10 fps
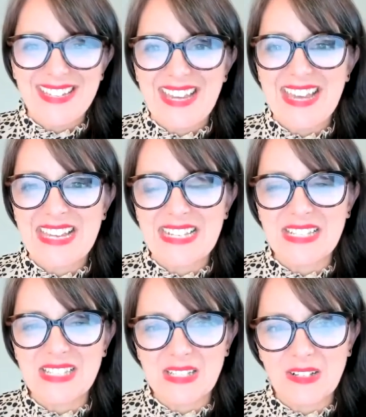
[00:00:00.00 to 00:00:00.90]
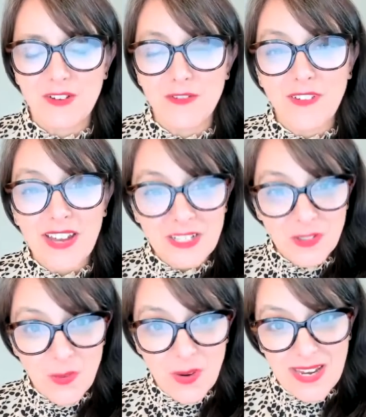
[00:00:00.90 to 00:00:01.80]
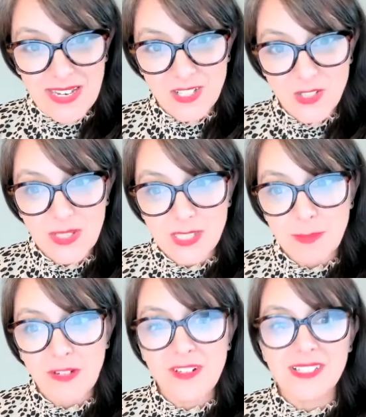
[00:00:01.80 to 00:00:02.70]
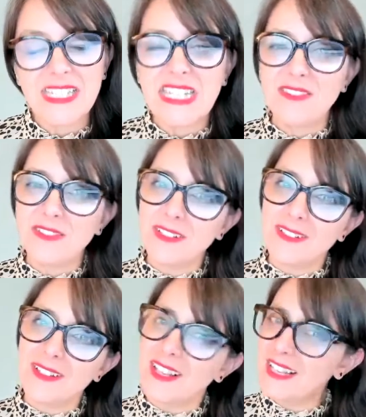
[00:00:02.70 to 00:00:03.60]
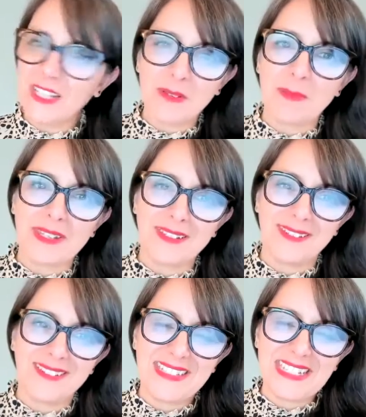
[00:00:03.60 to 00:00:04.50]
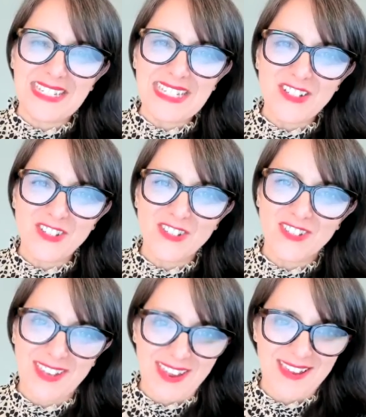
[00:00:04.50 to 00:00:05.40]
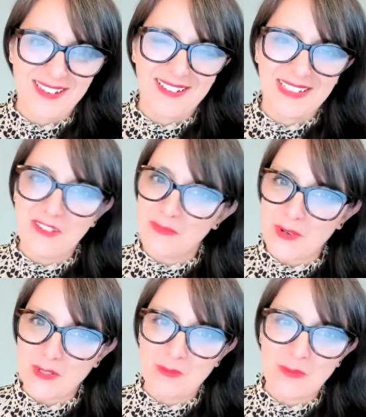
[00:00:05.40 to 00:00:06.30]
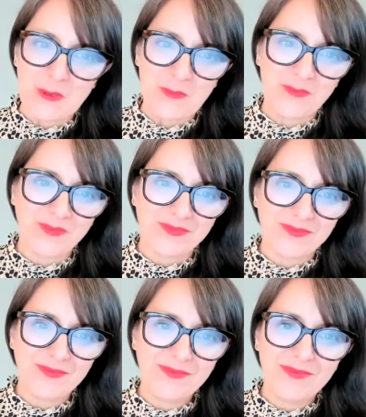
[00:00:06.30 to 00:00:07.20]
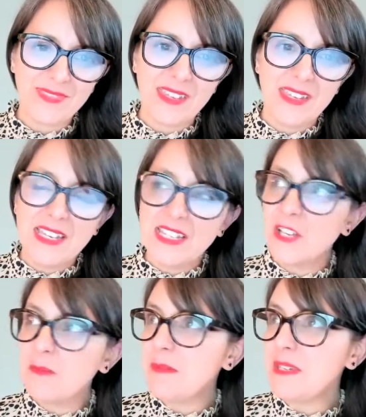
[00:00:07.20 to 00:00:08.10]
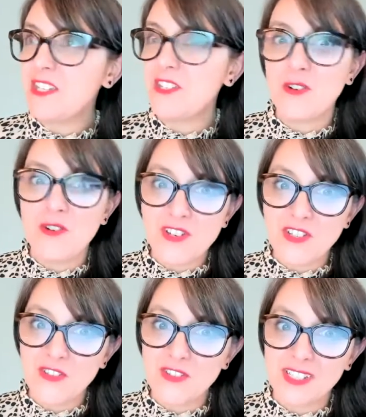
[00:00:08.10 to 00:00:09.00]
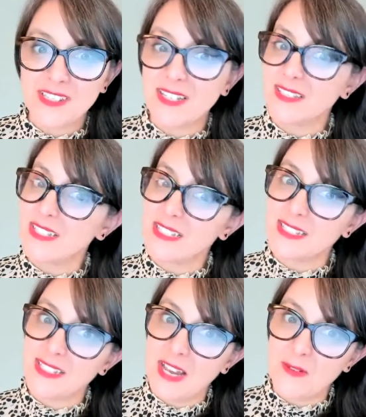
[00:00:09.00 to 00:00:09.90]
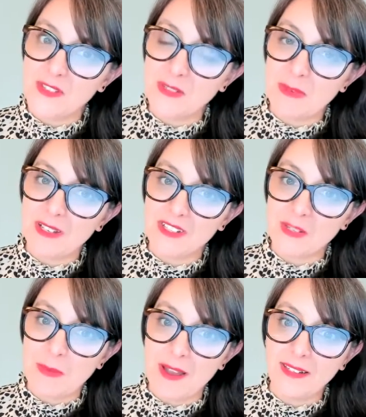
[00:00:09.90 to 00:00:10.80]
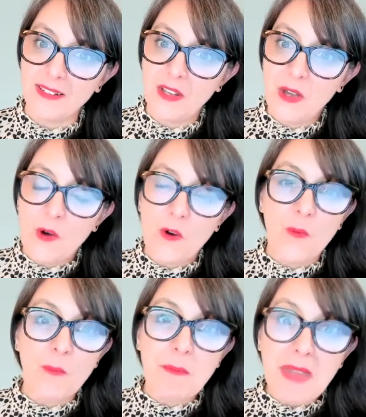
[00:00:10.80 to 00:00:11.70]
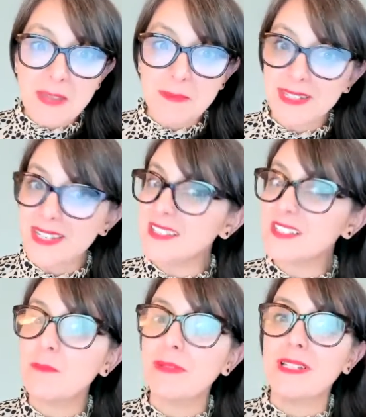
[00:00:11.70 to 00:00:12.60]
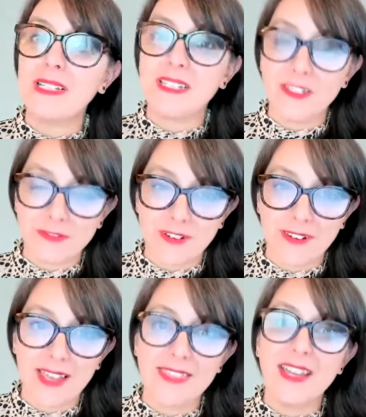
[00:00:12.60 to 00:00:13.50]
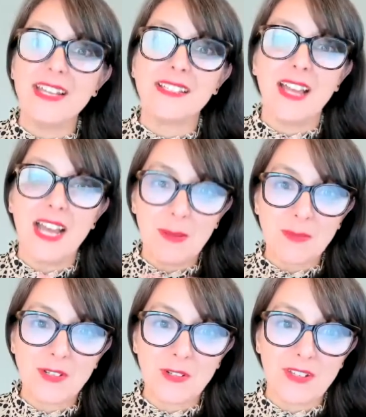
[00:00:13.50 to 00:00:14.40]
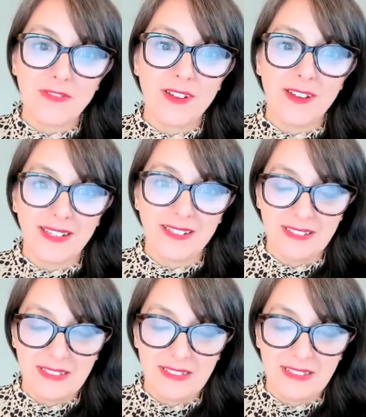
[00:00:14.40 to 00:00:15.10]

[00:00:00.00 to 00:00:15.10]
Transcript: and find a way to experience even a little bit each day, if possible. Now, maybe your vision of success sounds similar to mine, or maybe it's completely different, and that is absolutely fine.